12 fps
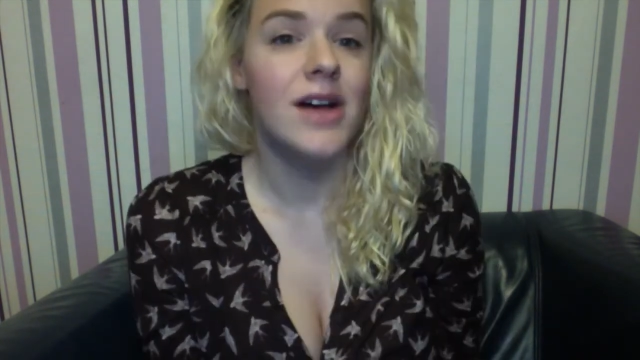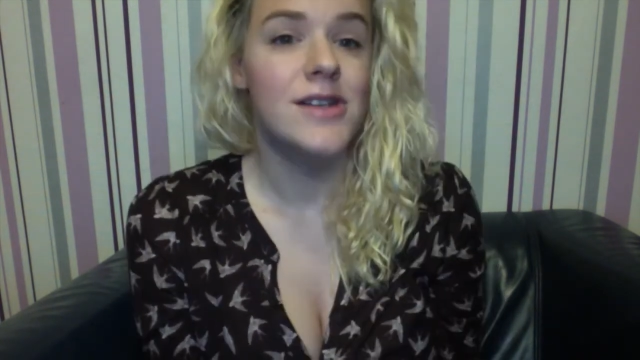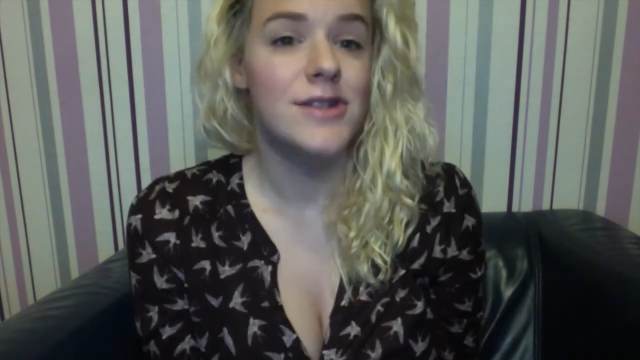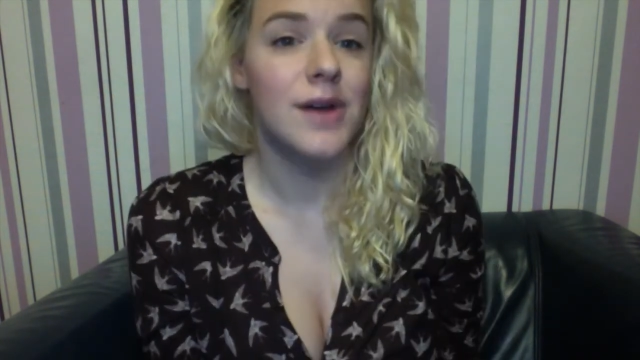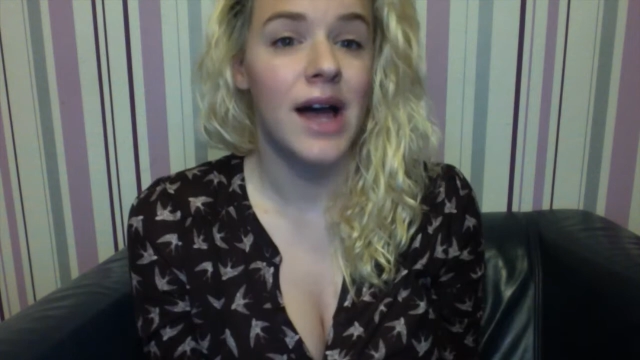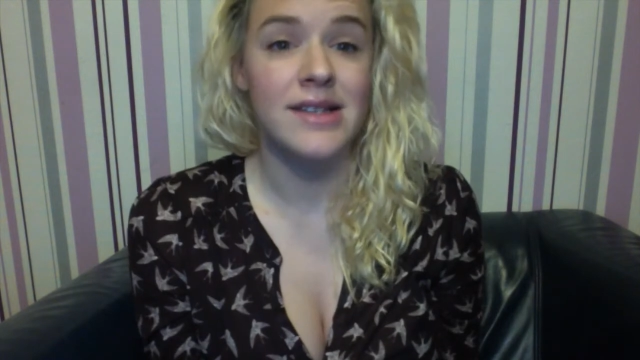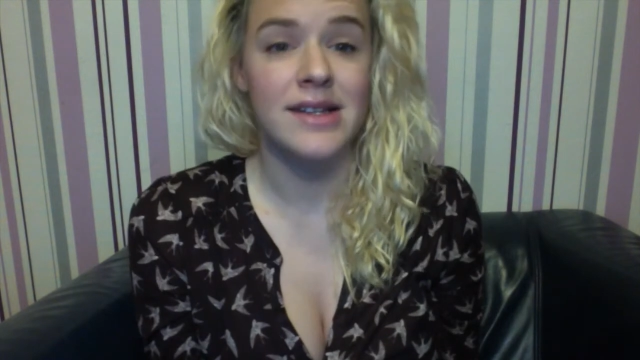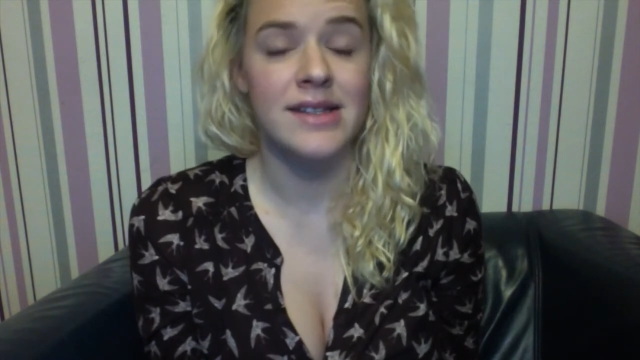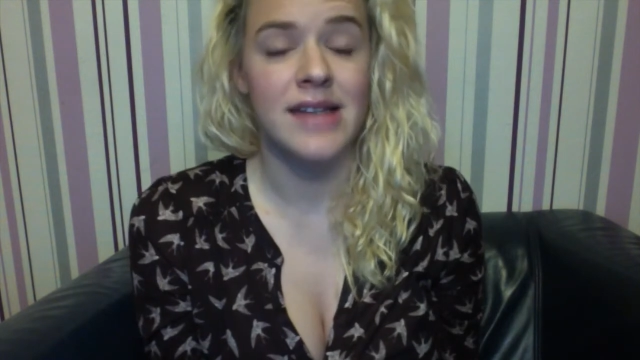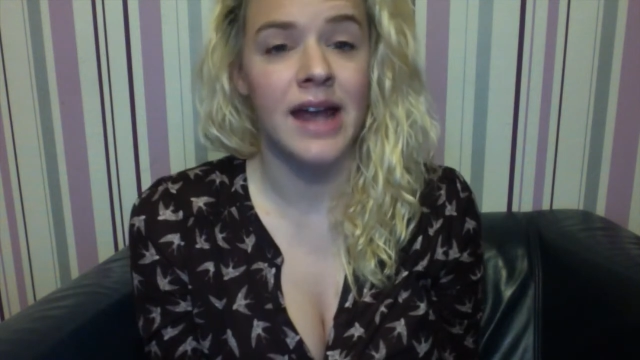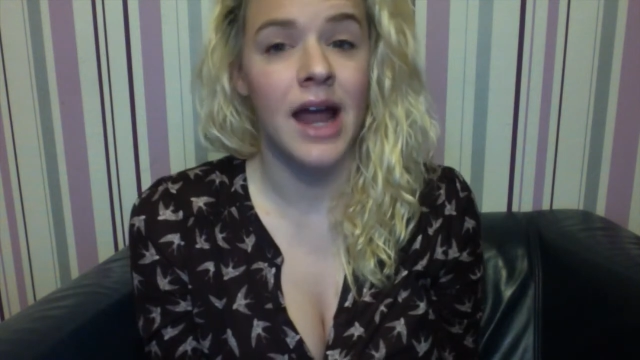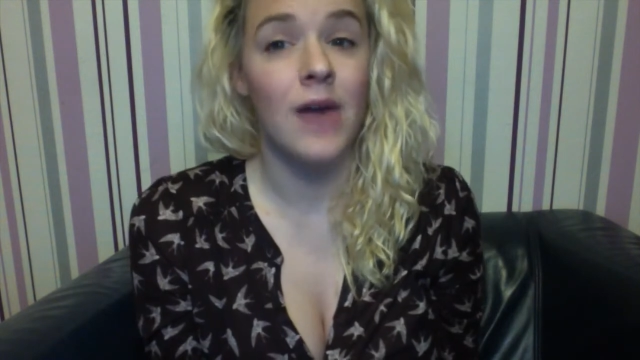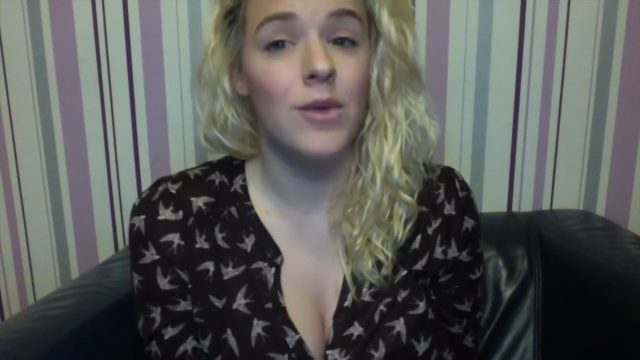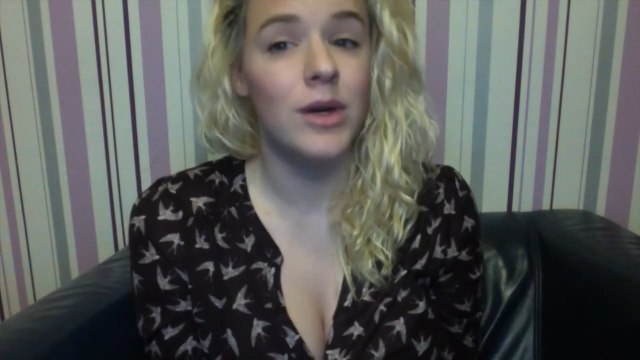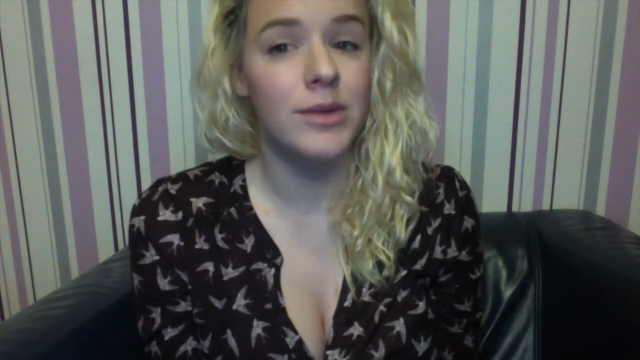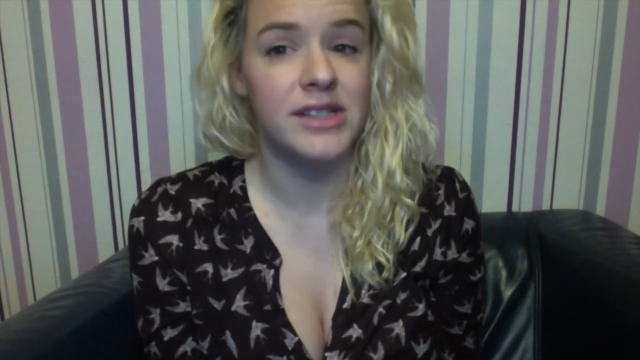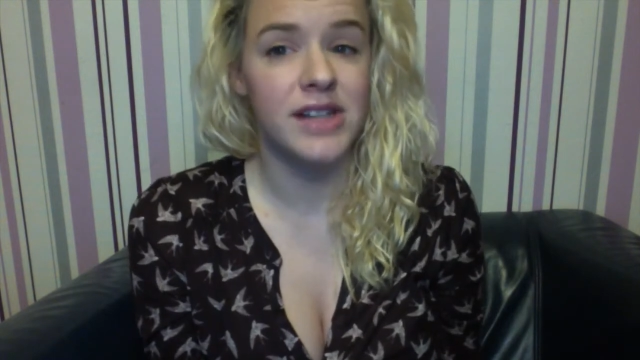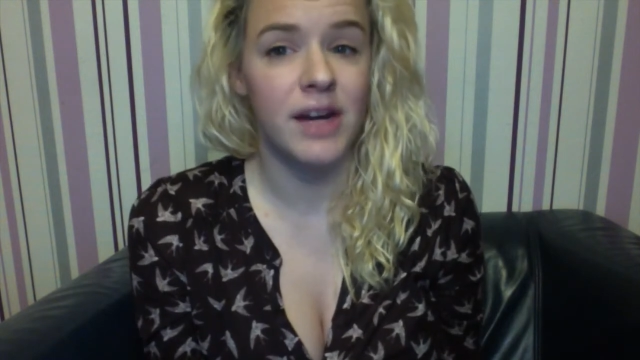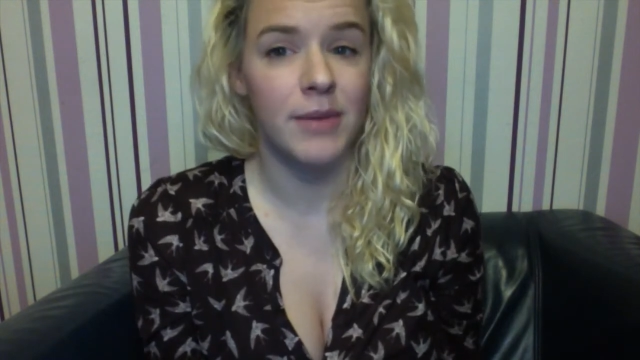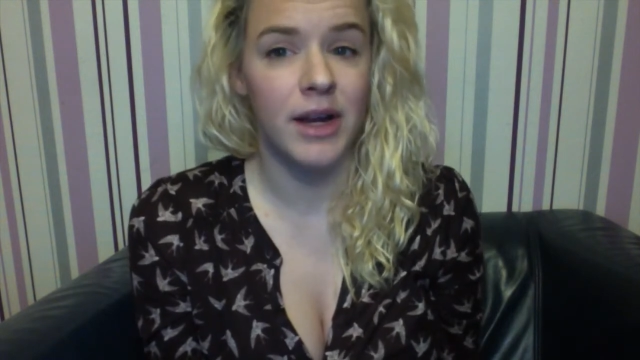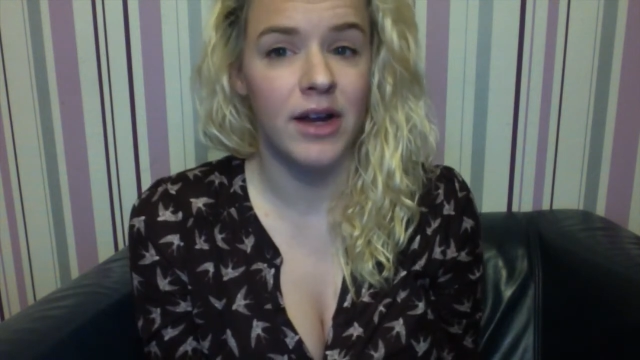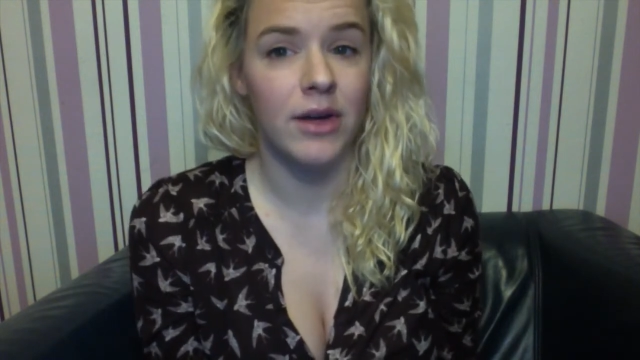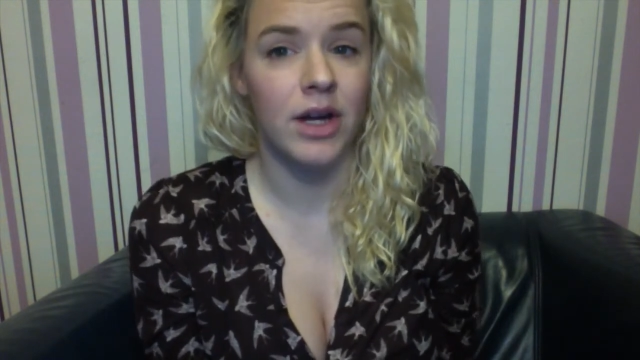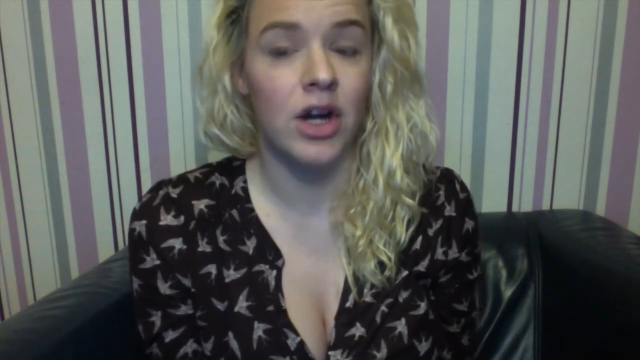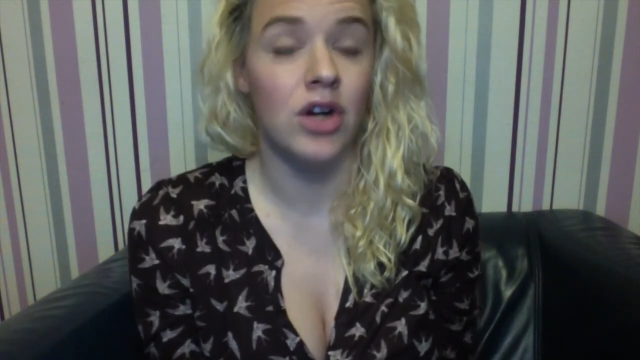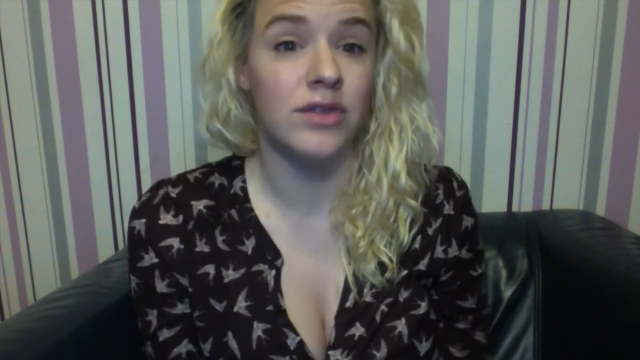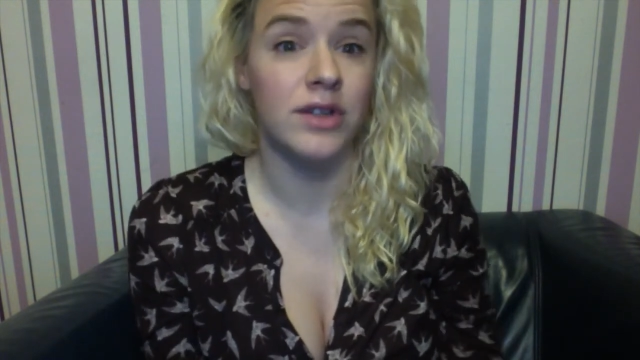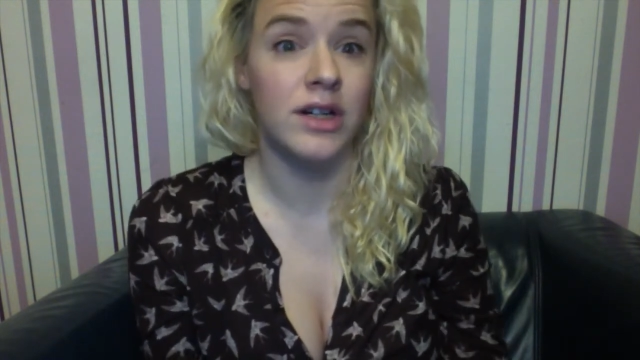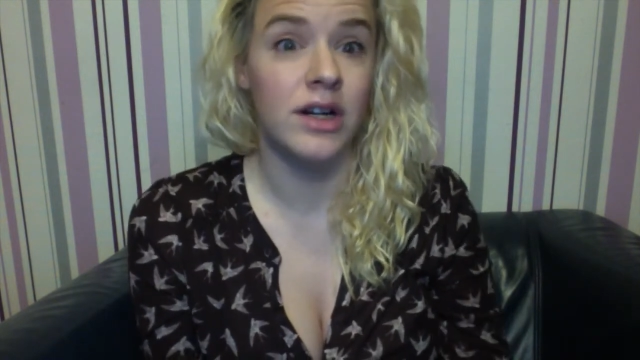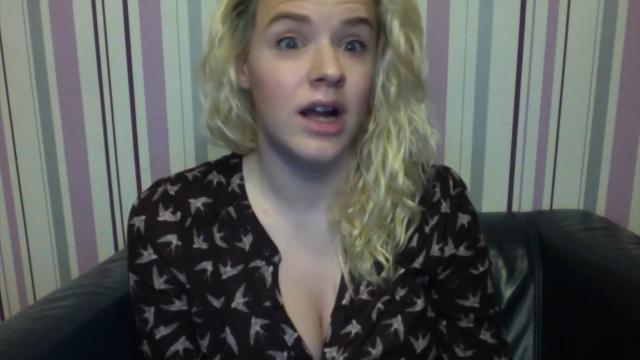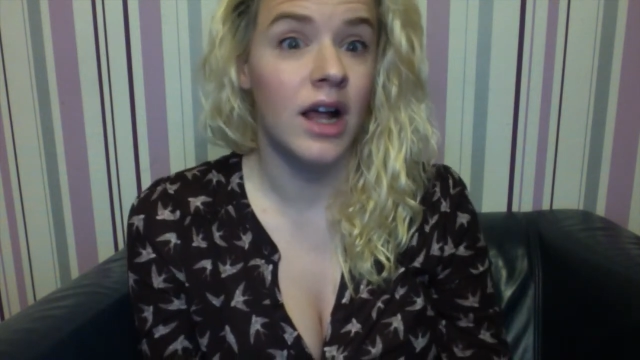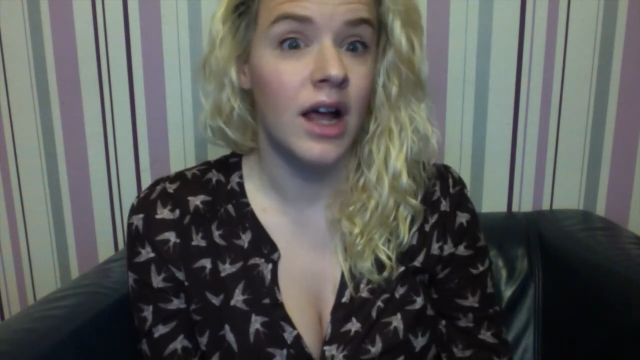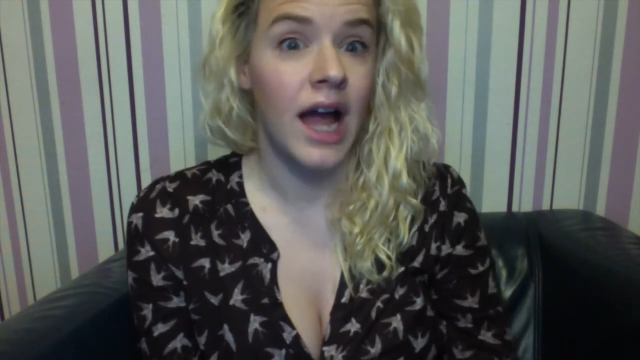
So as I said, I will start by going over